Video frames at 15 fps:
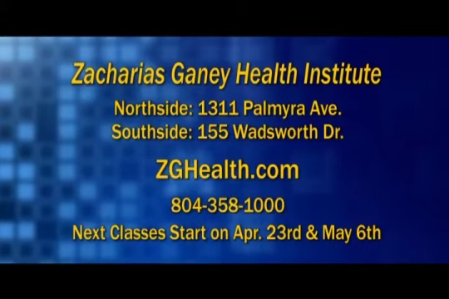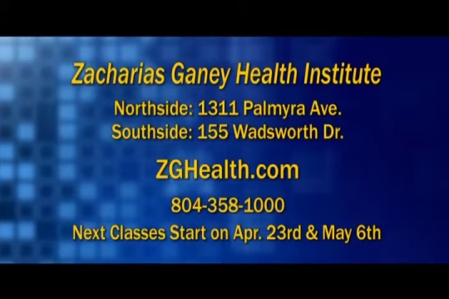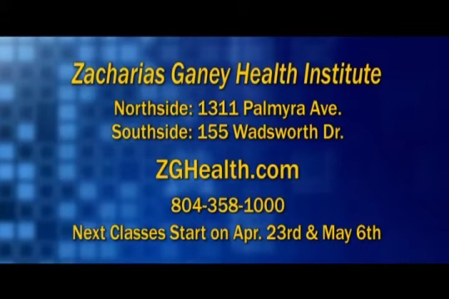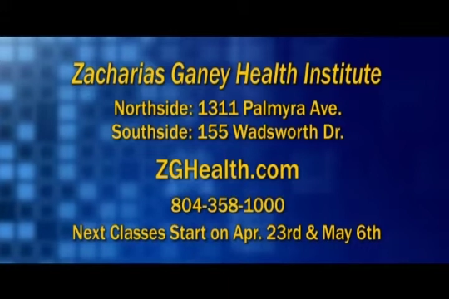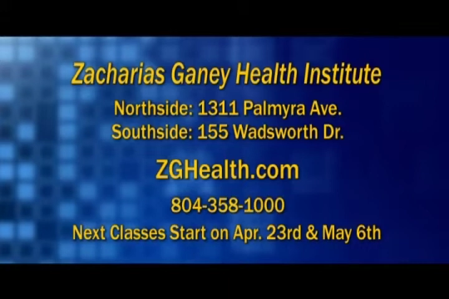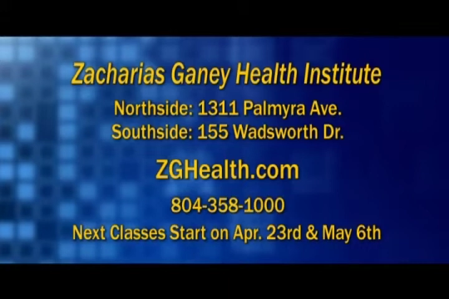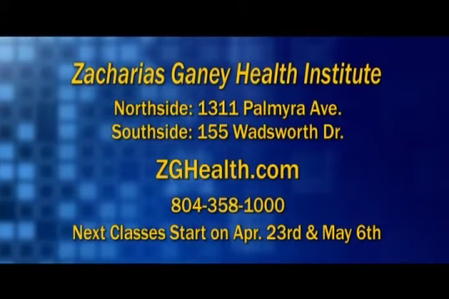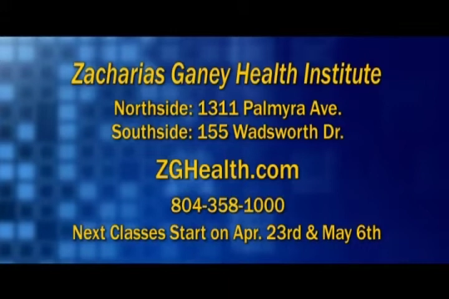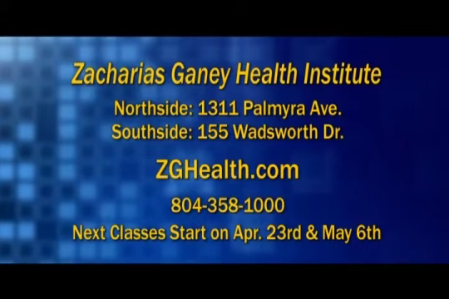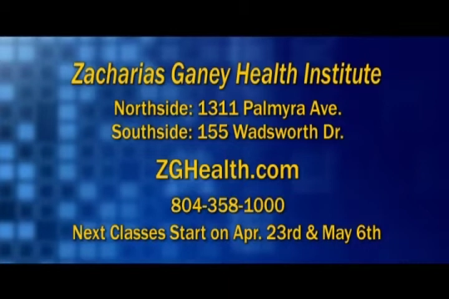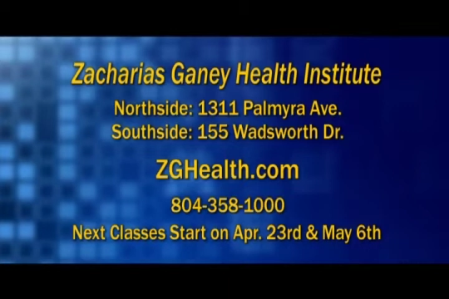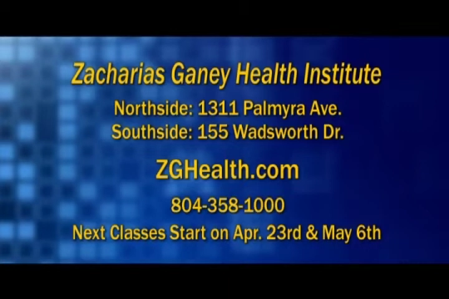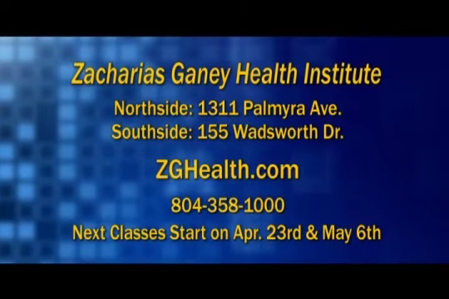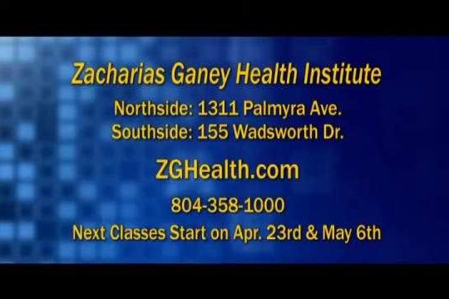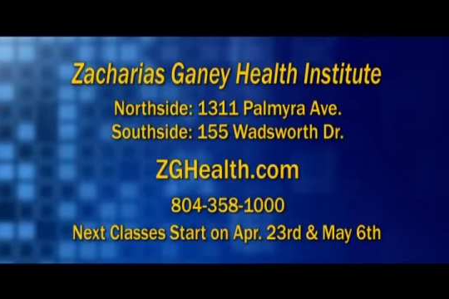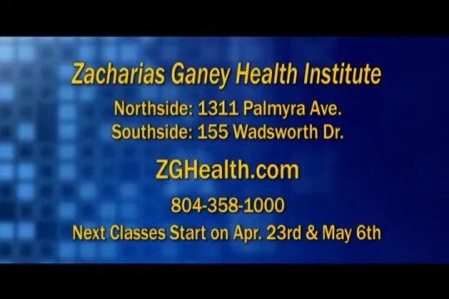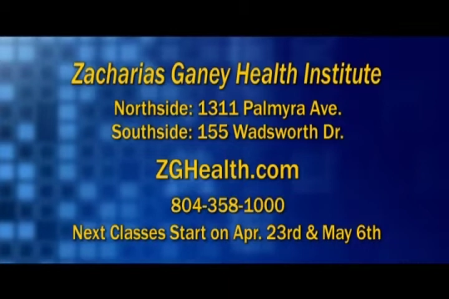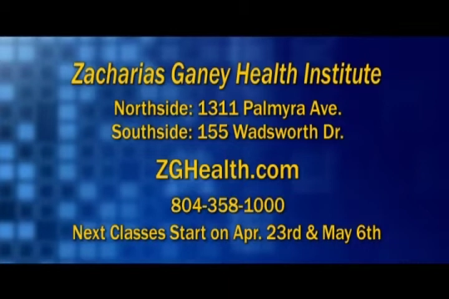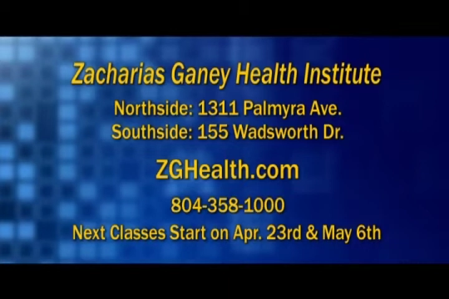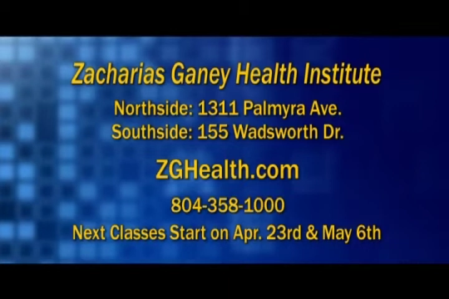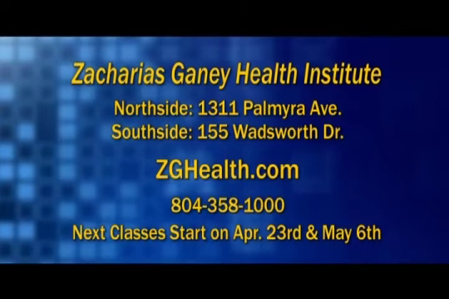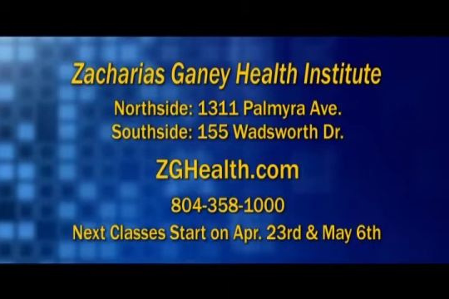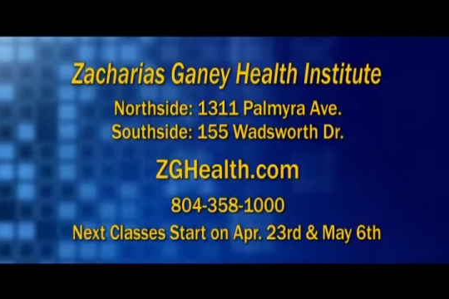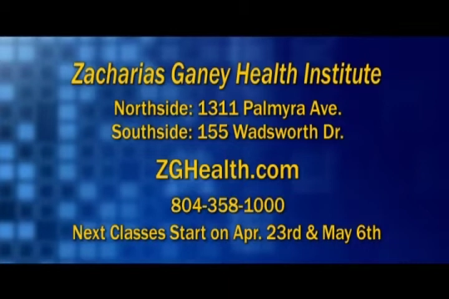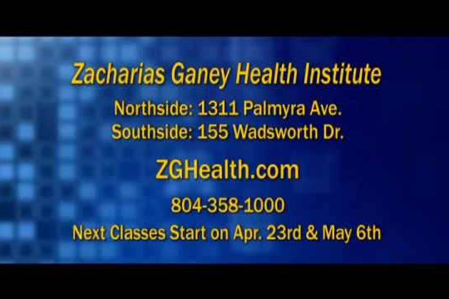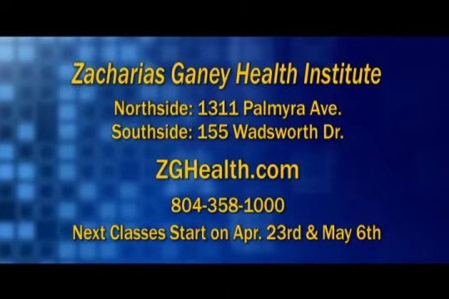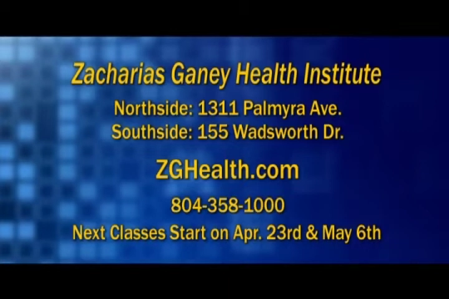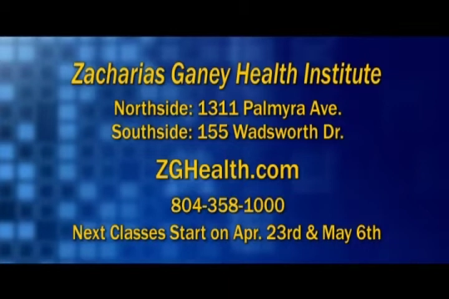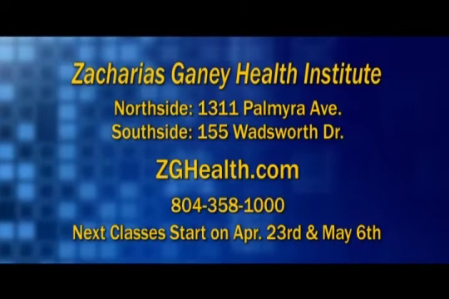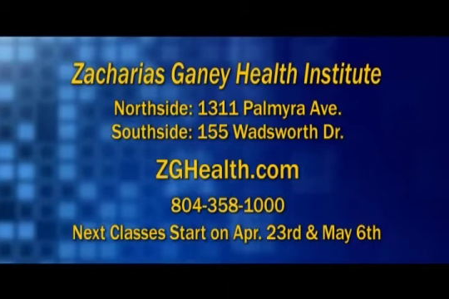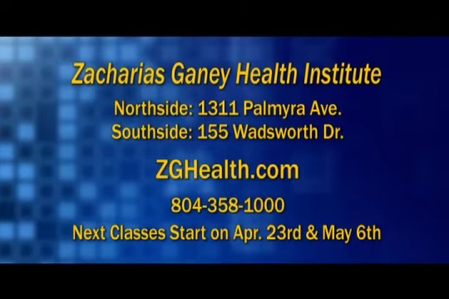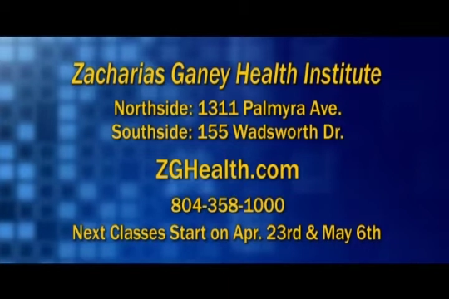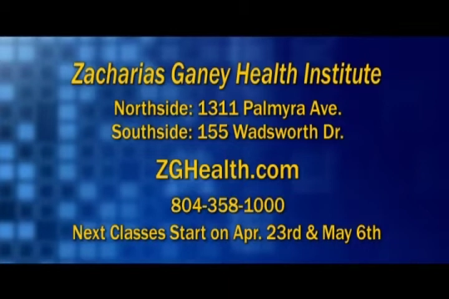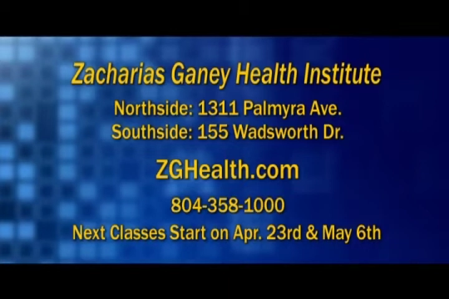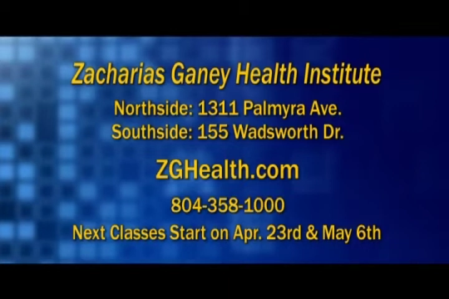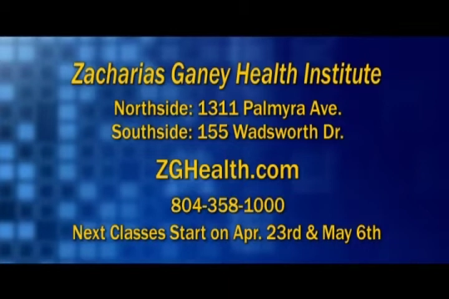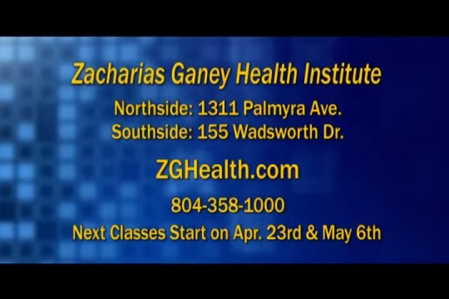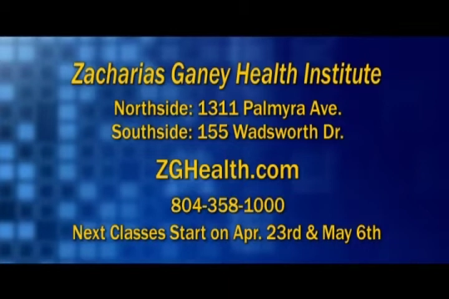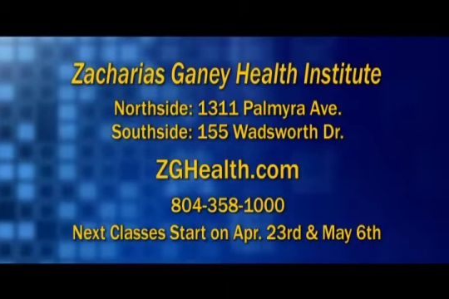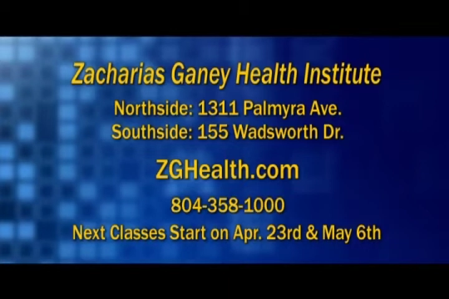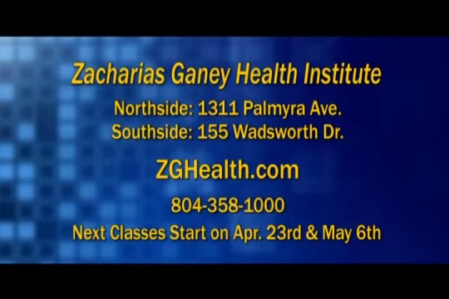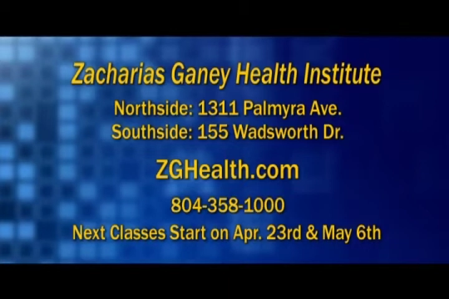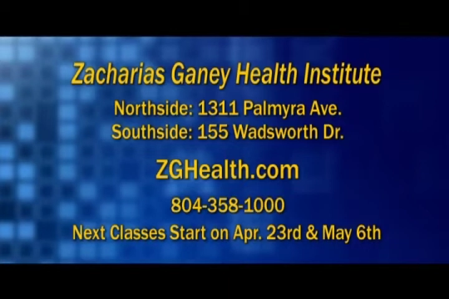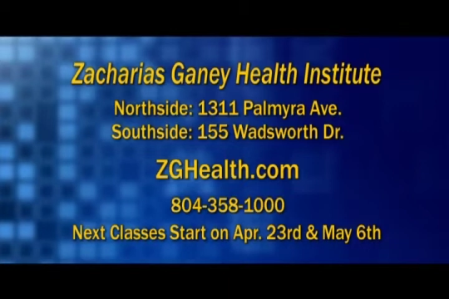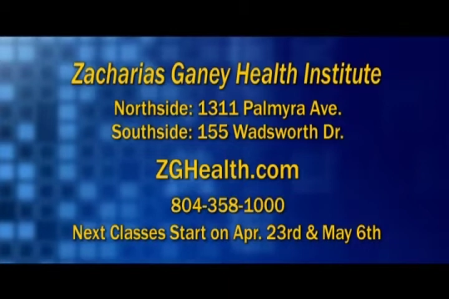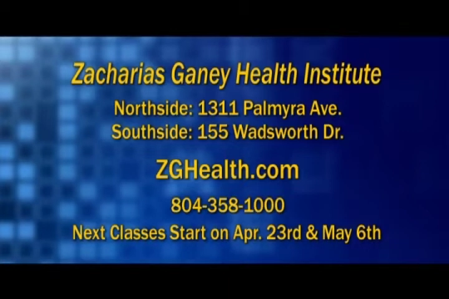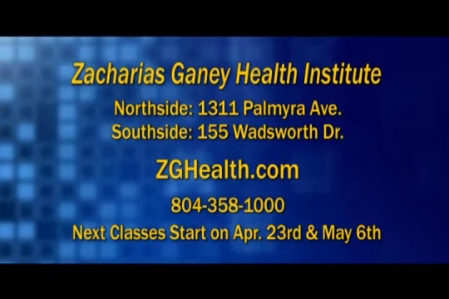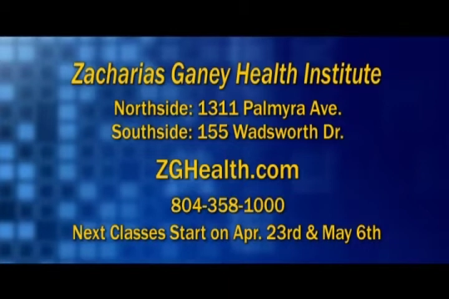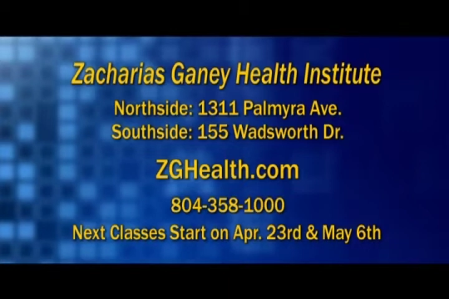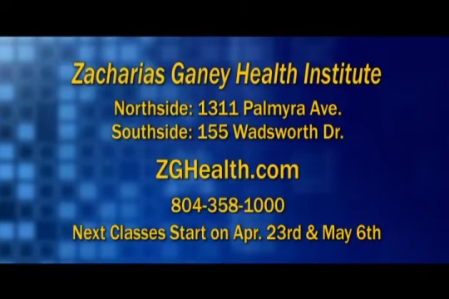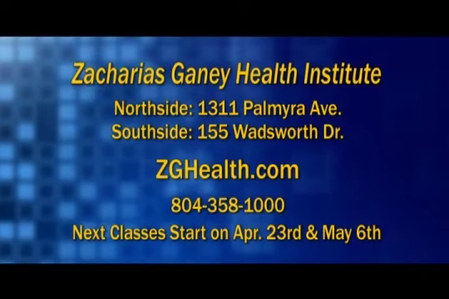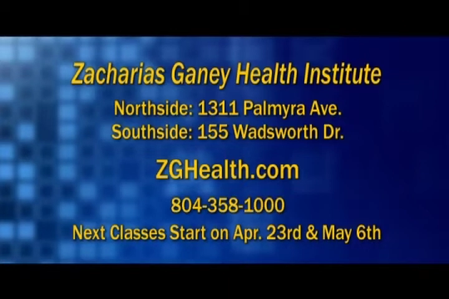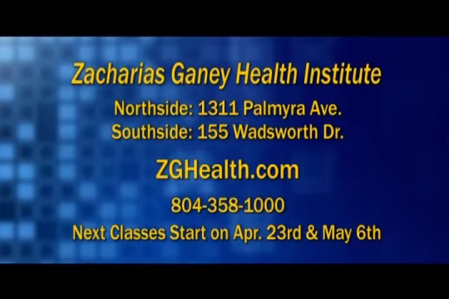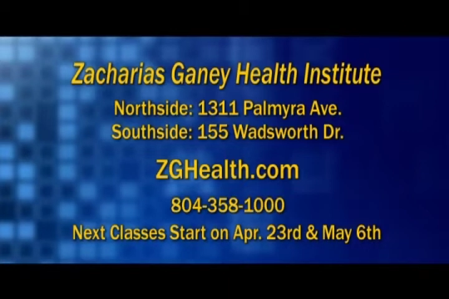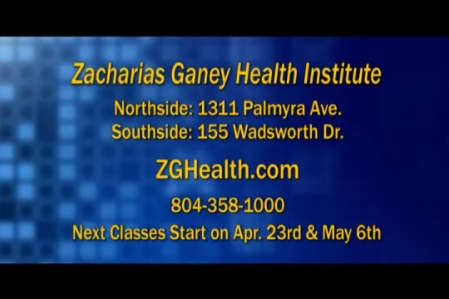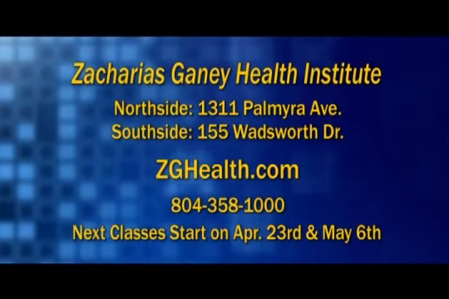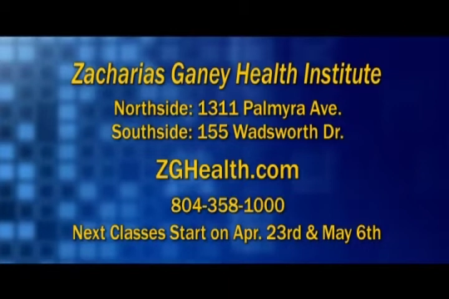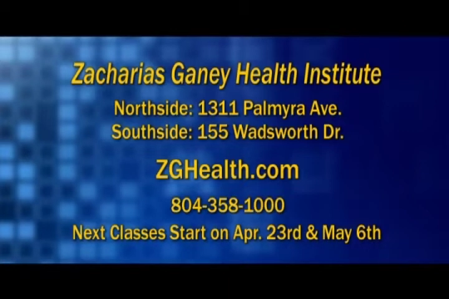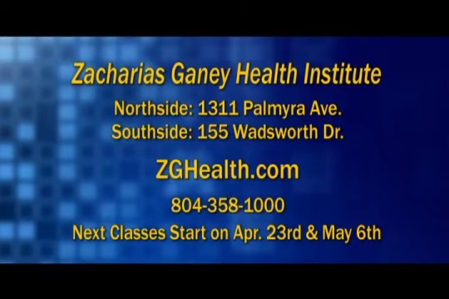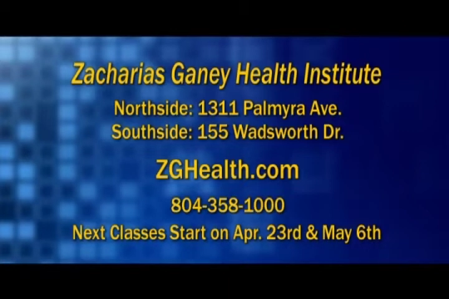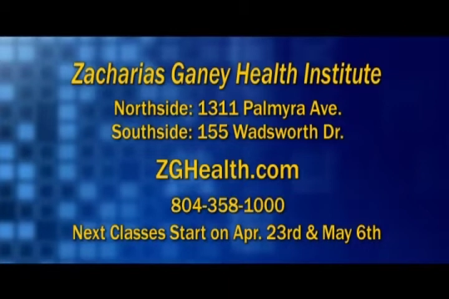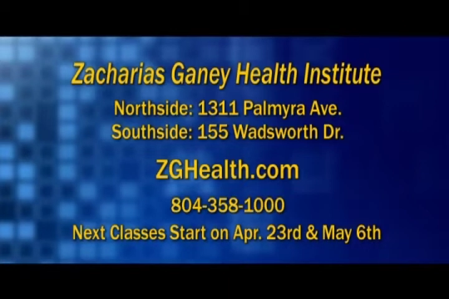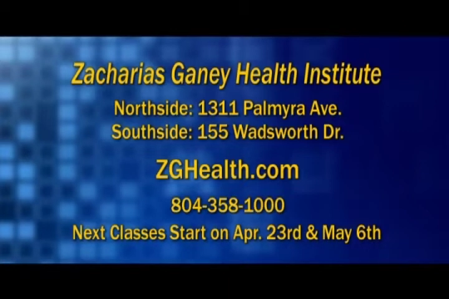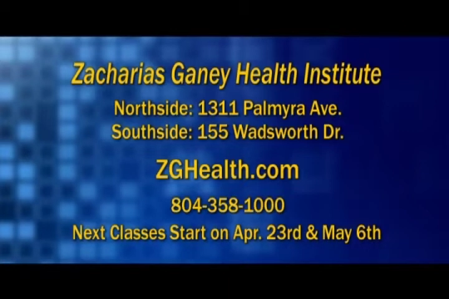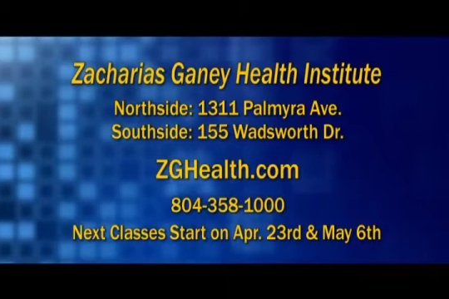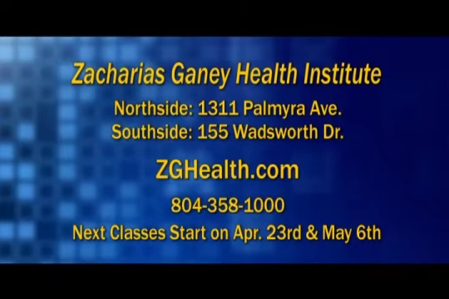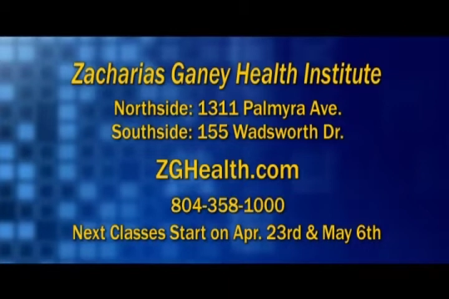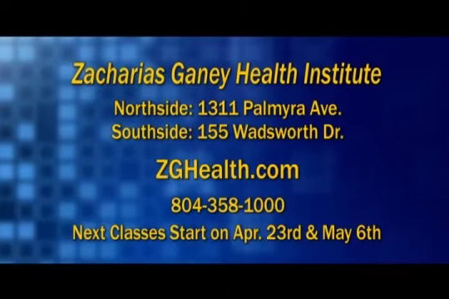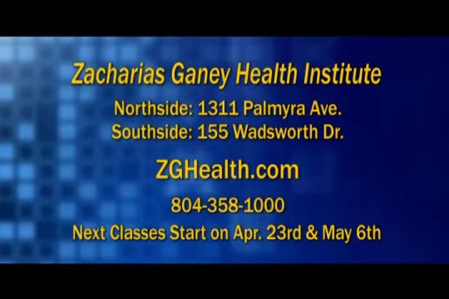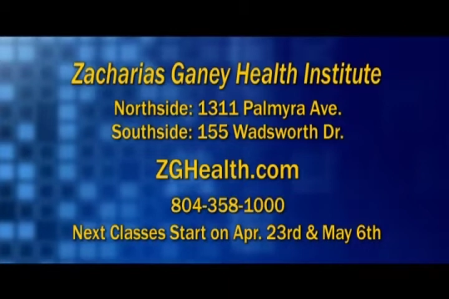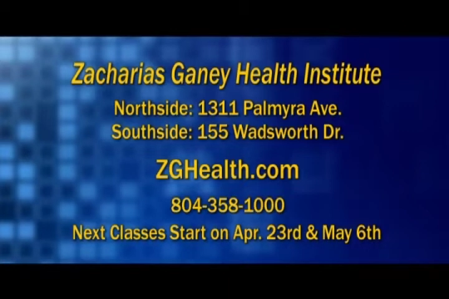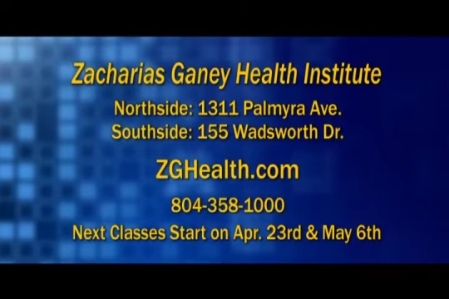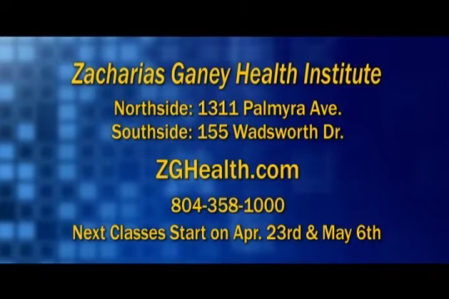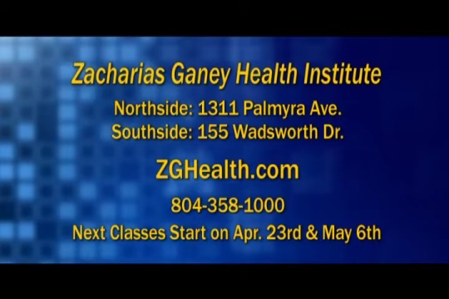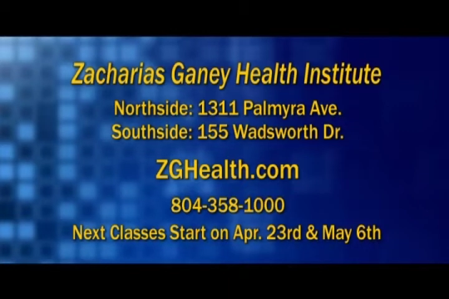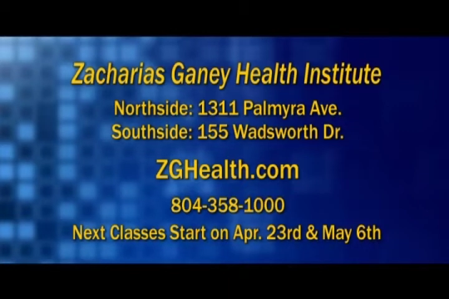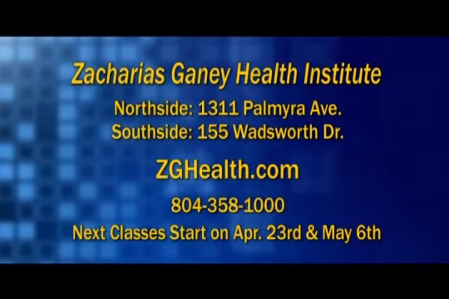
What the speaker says: No face is visible, so there are no lips to read.